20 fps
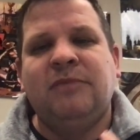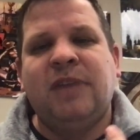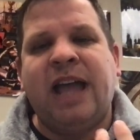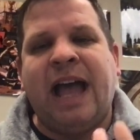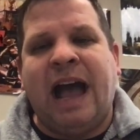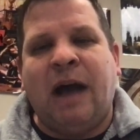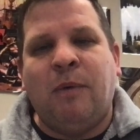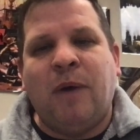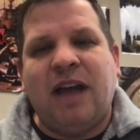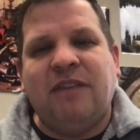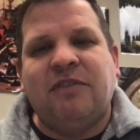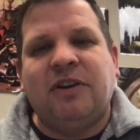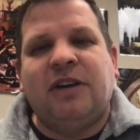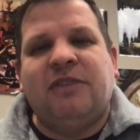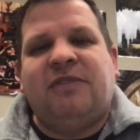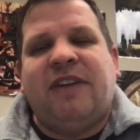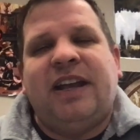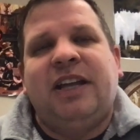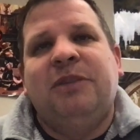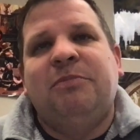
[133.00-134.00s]
However,
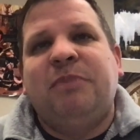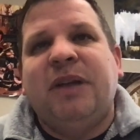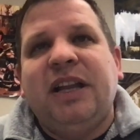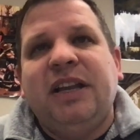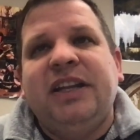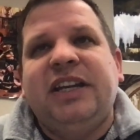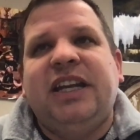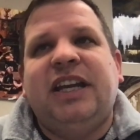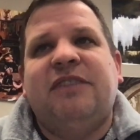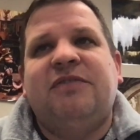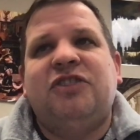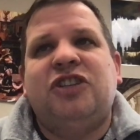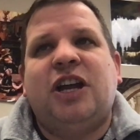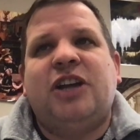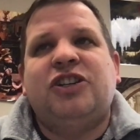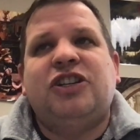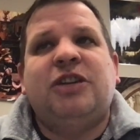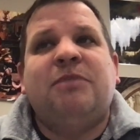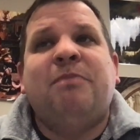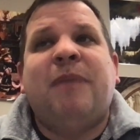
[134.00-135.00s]
availability of
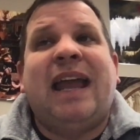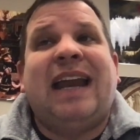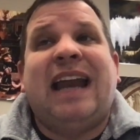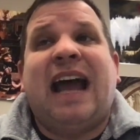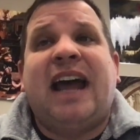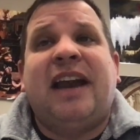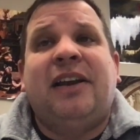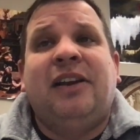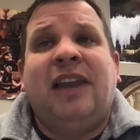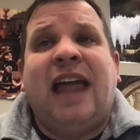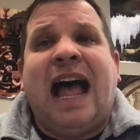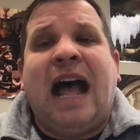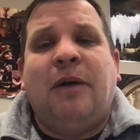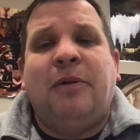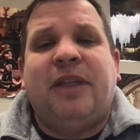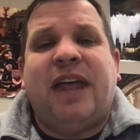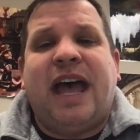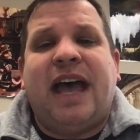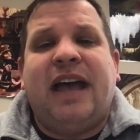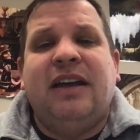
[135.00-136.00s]
judging may not allow
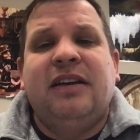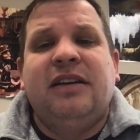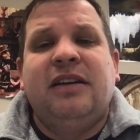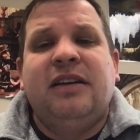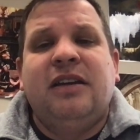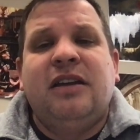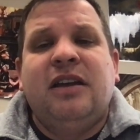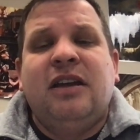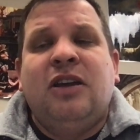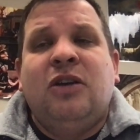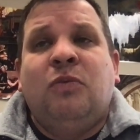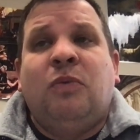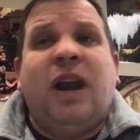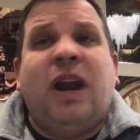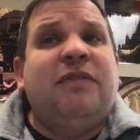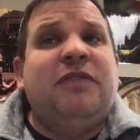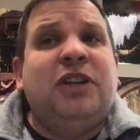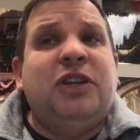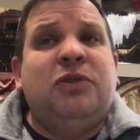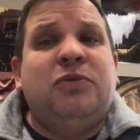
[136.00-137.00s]
that.
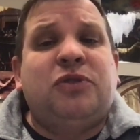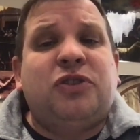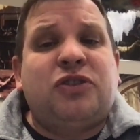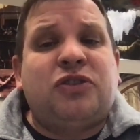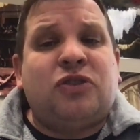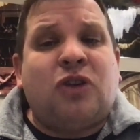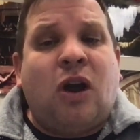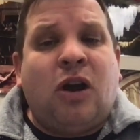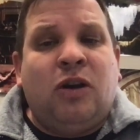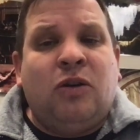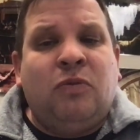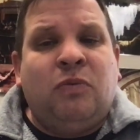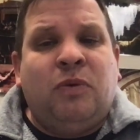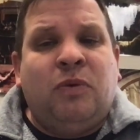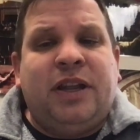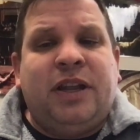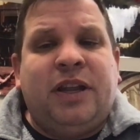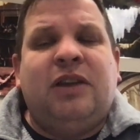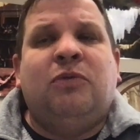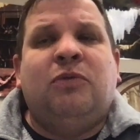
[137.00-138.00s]
Whatever you start
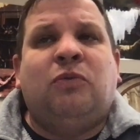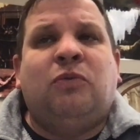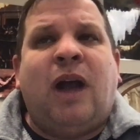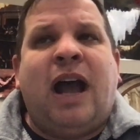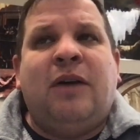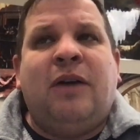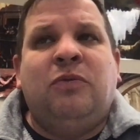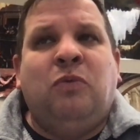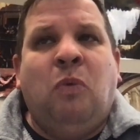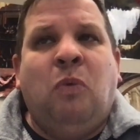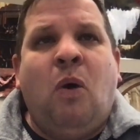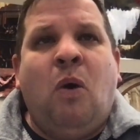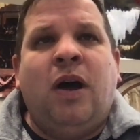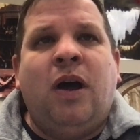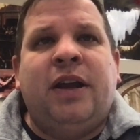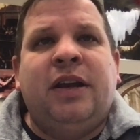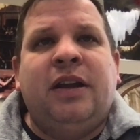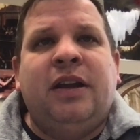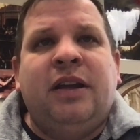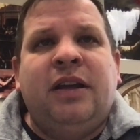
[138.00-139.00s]
with in round
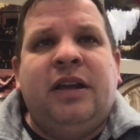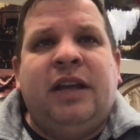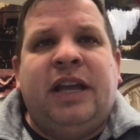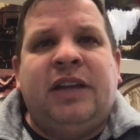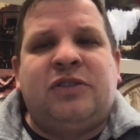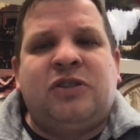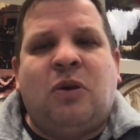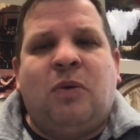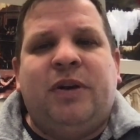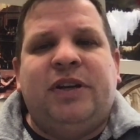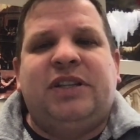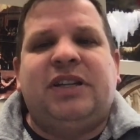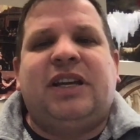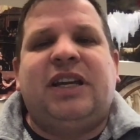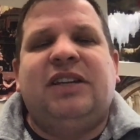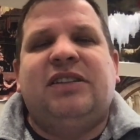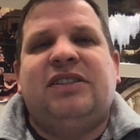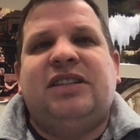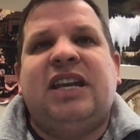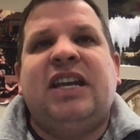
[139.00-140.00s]
1, it's going to
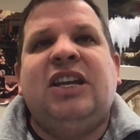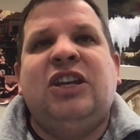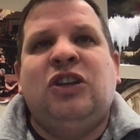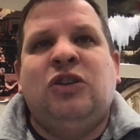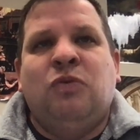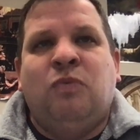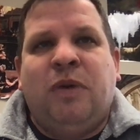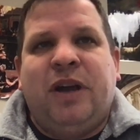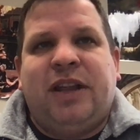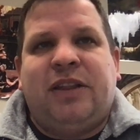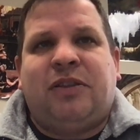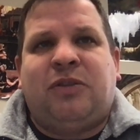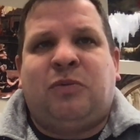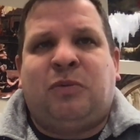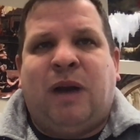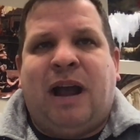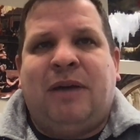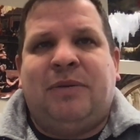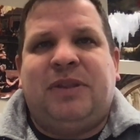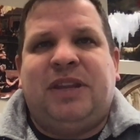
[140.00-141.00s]
continue with
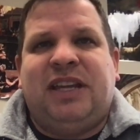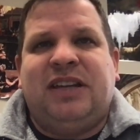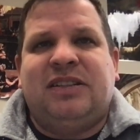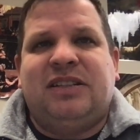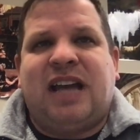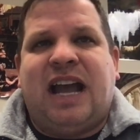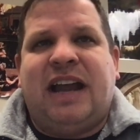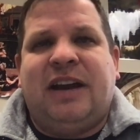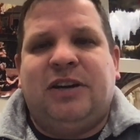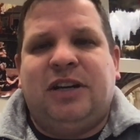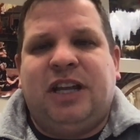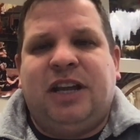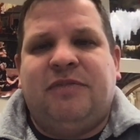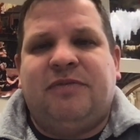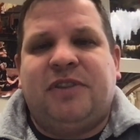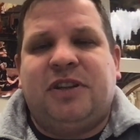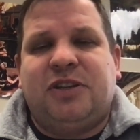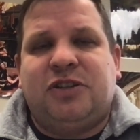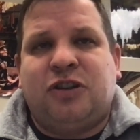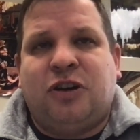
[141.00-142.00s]
throughout the entirety
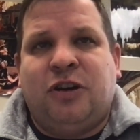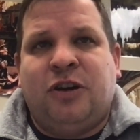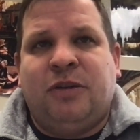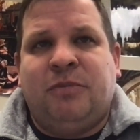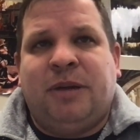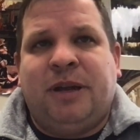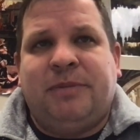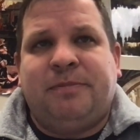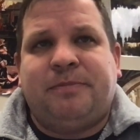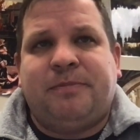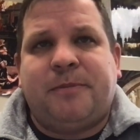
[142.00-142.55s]
of the tournament.